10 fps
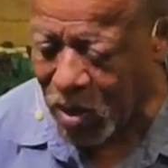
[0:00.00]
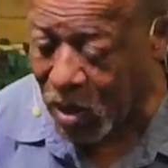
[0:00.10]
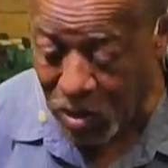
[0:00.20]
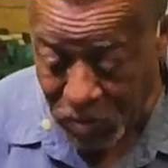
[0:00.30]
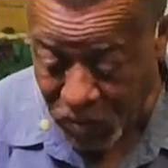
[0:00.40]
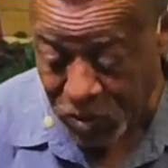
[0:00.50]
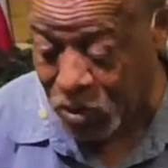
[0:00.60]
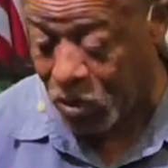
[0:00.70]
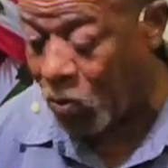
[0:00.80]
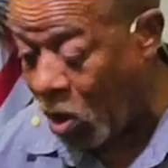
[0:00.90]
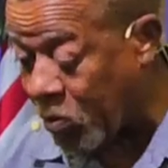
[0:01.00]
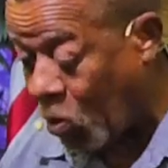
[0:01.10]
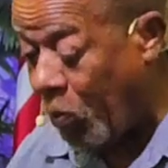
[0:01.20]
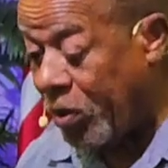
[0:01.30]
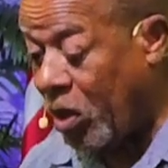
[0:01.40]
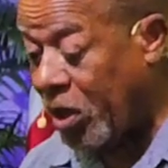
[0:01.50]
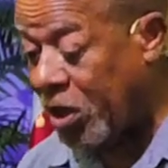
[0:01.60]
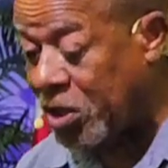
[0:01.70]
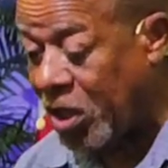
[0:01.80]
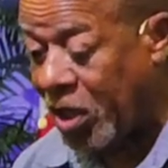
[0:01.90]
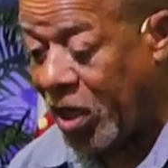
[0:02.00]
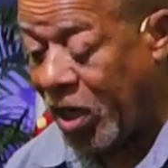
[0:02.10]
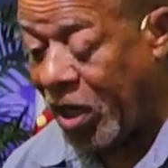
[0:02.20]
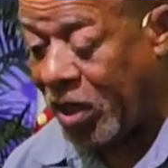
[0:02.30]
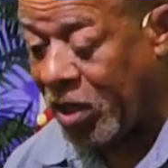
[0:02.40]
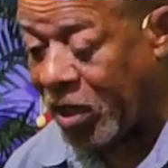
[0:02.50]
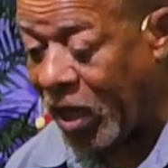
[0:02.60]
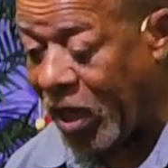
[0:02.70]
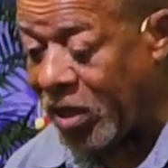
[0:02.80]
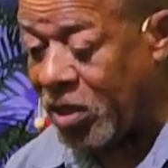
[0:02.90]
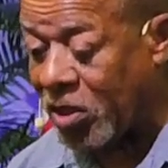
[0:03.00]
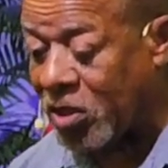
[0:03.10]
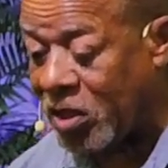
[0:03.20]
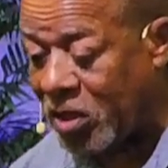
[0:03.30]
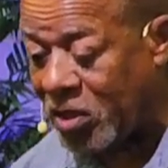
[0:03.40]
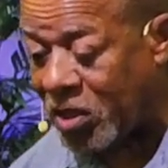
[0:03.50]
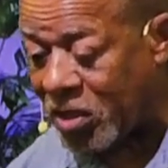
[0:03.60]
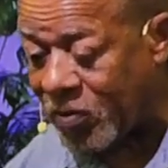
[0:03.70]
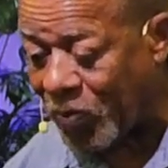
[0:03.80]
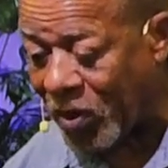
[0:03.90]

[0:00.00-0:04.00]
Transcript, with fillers: and of course, you, are welcome to open luggage, and the guy looks and he says,